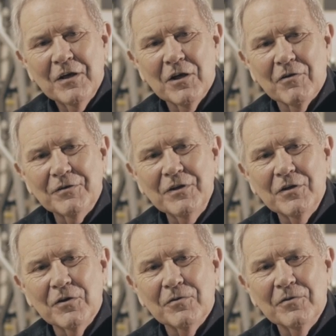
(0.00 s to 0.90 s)
here at the
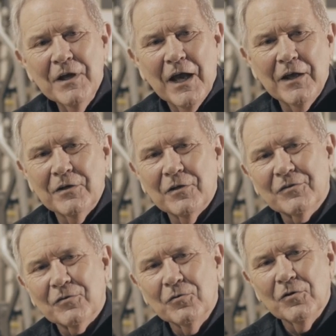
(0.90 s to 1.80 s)
U and in the
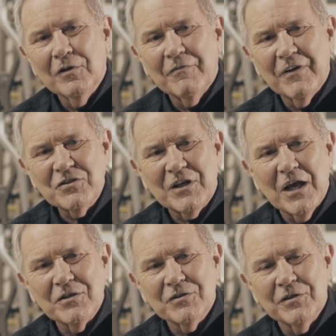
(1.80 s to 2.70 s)
School of
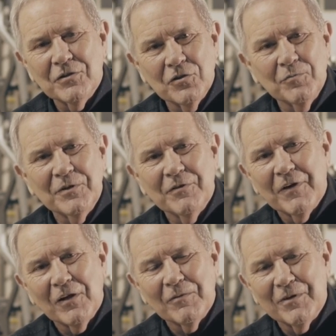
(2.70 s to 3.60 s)
Education and Human
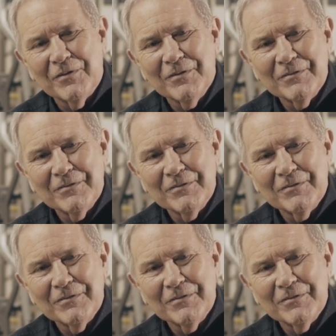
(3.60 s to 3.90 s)
Development.